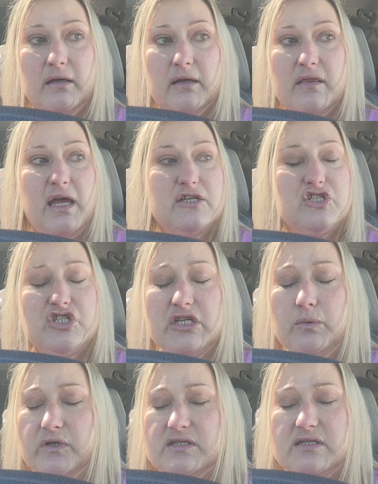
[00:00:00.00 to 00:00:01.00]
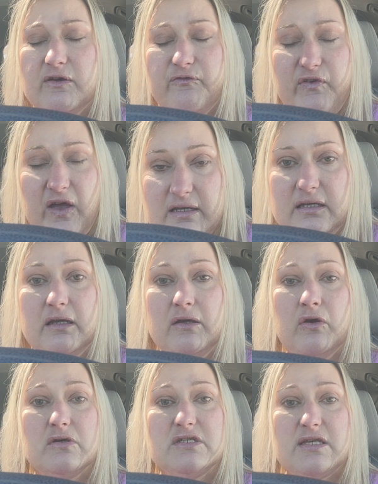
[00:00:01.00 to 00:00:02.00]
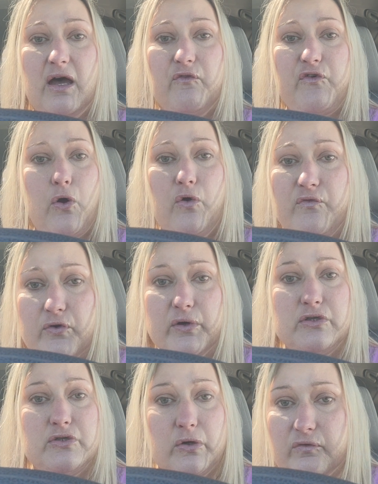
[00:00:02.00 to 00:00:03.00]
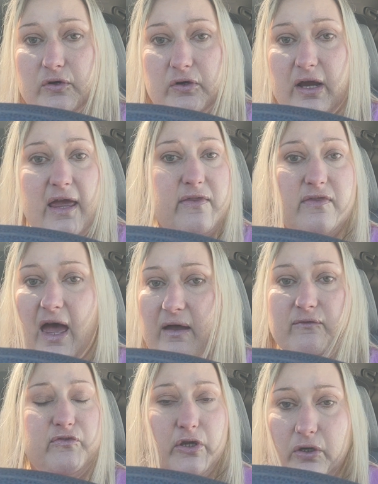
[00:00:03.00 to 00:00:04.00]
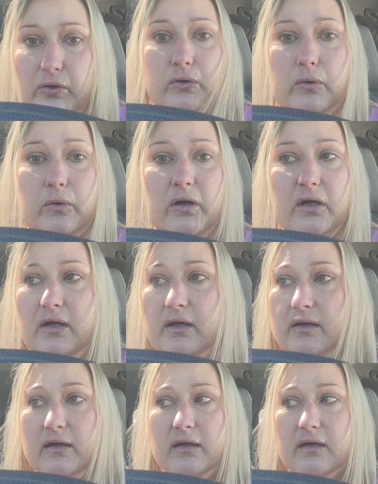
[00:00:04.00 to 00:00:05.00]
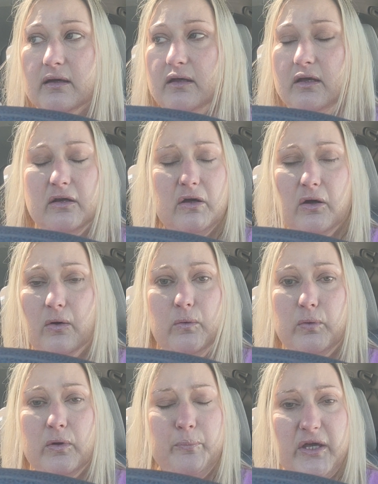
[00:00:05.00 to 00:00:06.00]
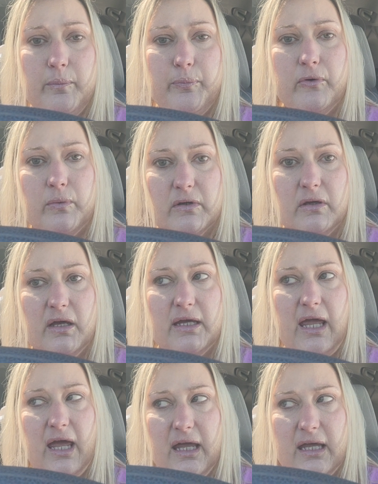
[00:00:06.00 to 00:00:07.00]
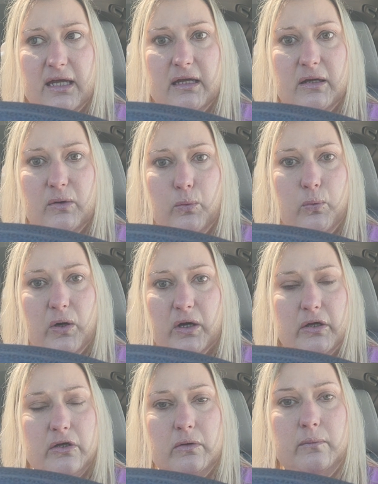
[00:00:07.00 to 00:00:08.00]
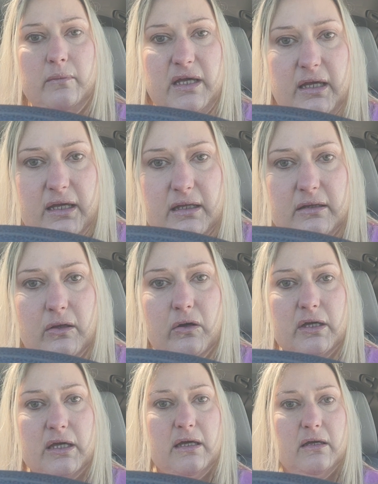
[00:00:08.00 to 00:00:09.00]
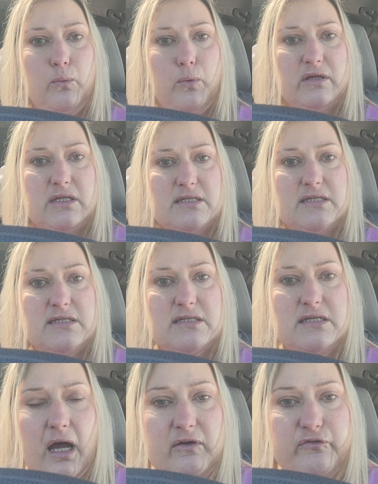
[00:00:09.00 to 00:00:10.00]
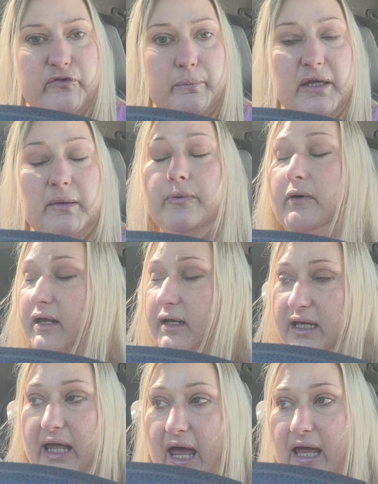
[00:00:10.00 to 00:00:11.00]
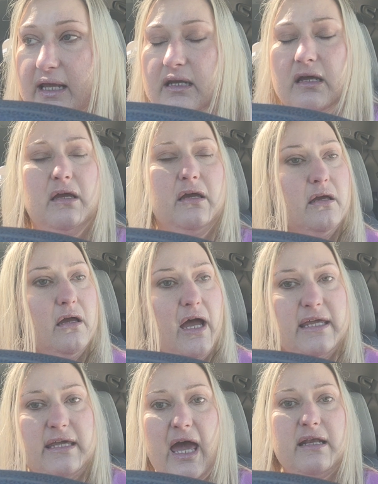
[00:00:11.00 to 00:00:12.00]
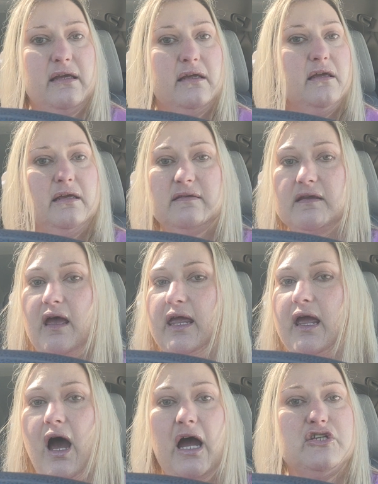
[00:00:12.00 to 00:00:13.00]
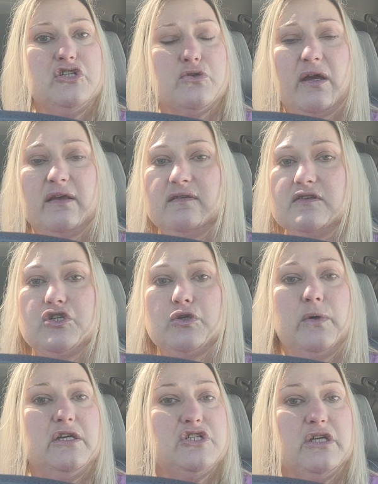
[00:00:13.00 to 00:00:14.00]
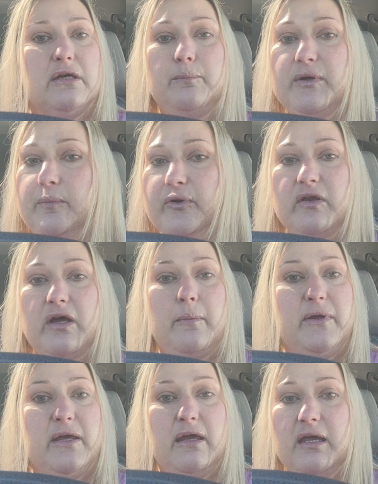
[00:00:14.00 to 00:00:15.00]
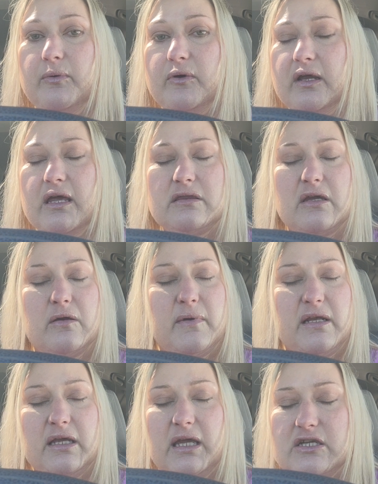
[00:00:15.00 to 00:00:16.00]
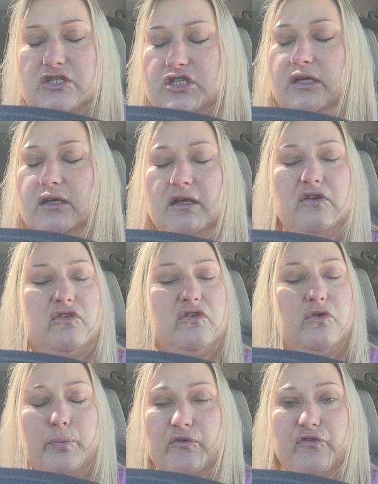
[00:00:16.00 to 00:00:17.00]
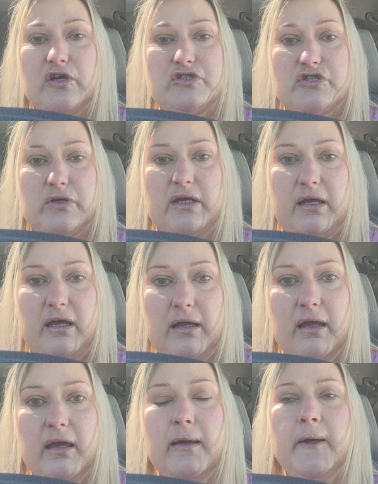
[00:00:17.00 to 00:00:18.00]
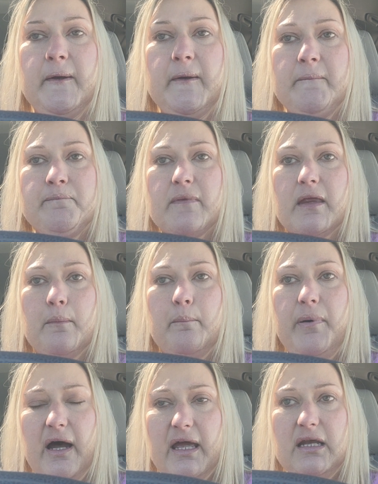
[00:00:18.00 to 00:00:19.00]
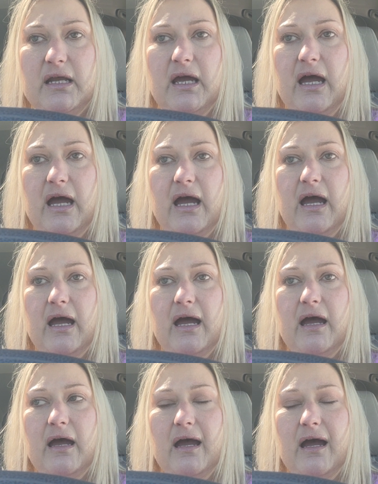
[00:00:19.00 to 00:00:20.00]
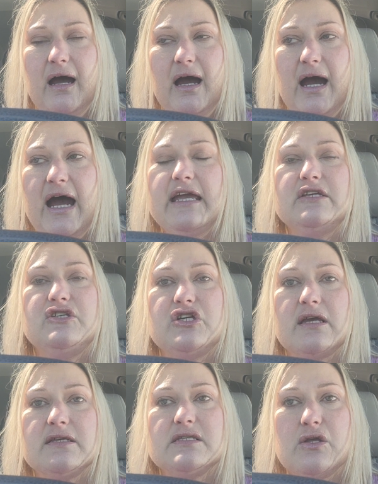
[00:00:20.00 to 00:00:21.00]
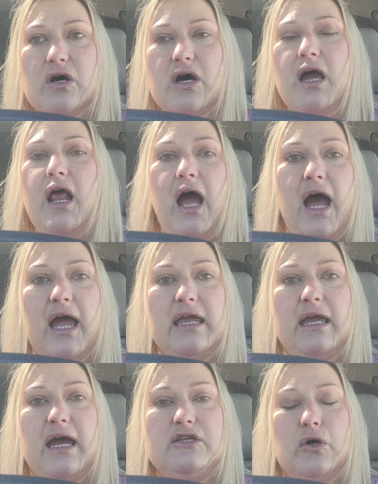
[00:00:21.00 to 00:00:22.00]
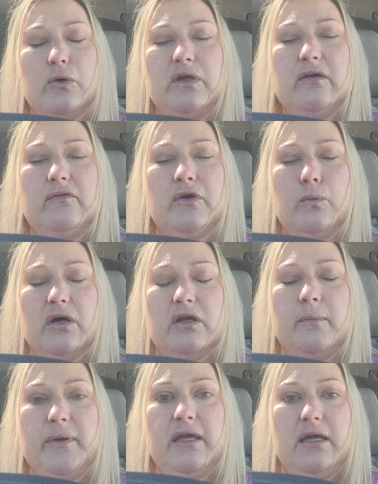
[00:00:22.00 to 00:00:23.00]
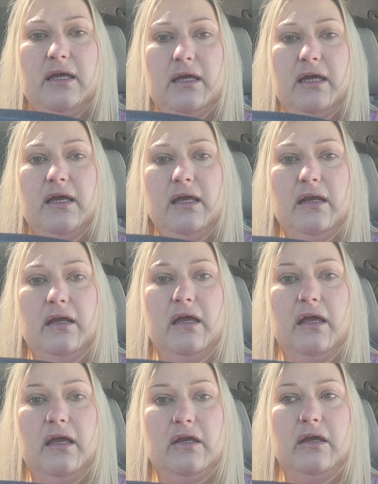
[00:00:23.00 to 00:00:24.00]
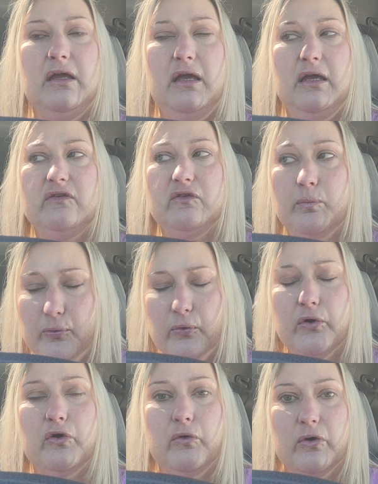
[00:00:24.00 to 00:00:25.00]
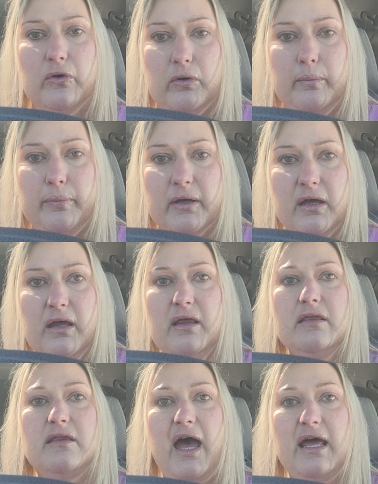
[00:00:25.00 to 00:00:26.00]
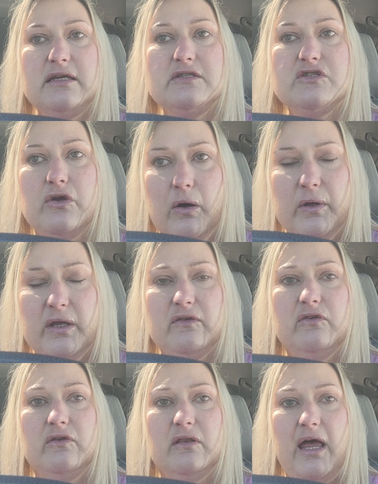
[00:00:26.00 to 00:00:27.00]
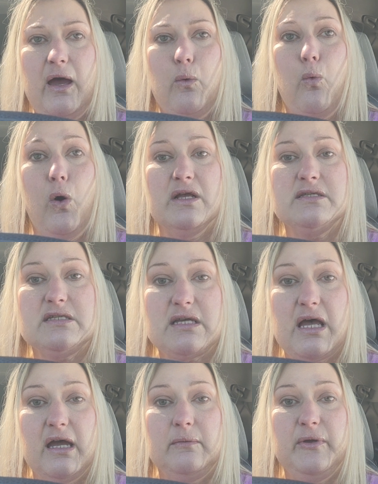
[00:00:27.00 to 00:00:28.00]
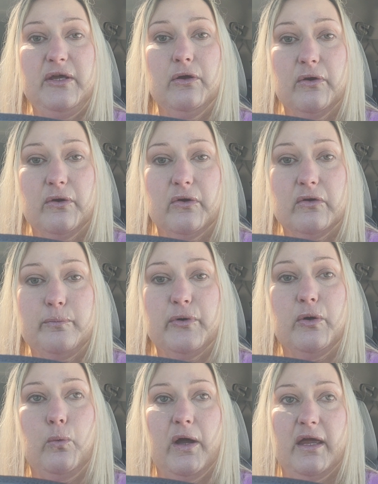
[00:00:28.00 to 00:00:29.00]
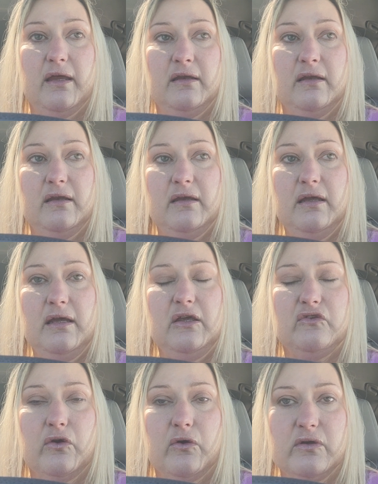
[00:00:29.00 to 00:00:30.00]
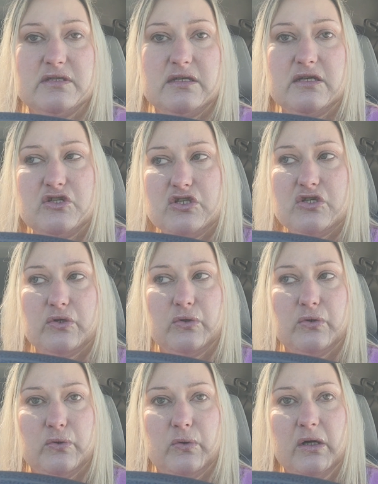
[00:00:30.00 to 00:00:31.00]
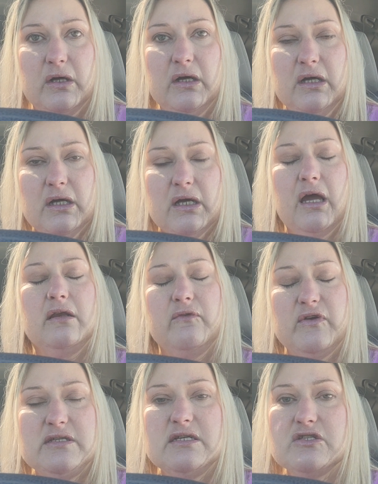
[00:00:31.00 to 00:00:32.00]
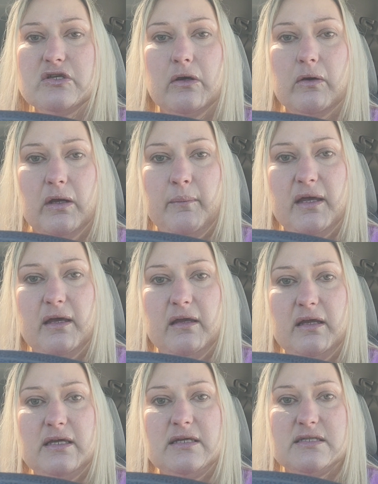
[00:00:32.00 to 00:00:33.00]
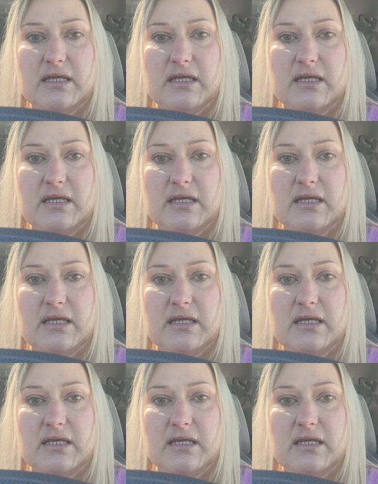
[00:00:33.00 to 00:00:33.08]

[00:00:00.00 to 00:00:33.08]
that she was defending herself over and over, and that view, you know, when people were like, hey, what do you mean? Look at what this has done for people. And again, I get it. It's a high stress situation. People not being able to get their medication is super frustrating. But I just thought, I don't even want to be in a support group that is going to let one side be heard, but when it turns into kind of a disagreement, is